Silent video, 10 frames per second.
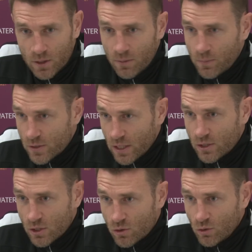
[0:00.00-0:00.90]
were keeping
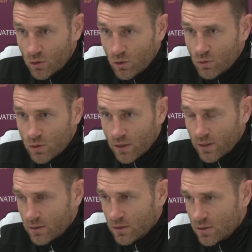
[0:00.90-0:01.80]
possession to score goals. I
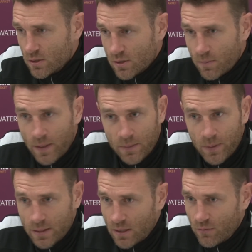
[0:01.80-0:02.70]
think there's a
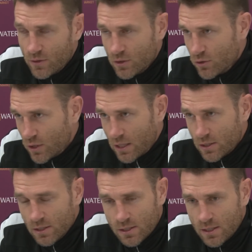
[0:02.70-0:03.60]
big difference. You
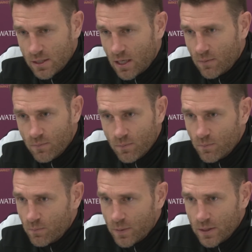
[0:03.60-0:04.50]
guys can see that,
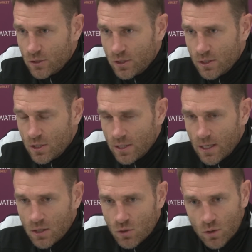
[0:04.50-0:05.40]
players can see
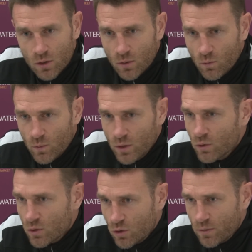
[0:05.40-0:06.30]
that, so we
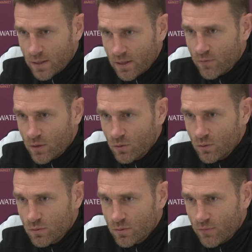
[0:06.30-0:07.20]
know it's going to be a
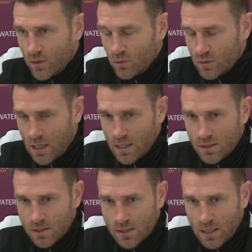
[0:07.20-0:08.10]
difficult
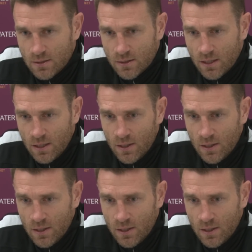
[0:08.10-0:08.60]
task on Saturday.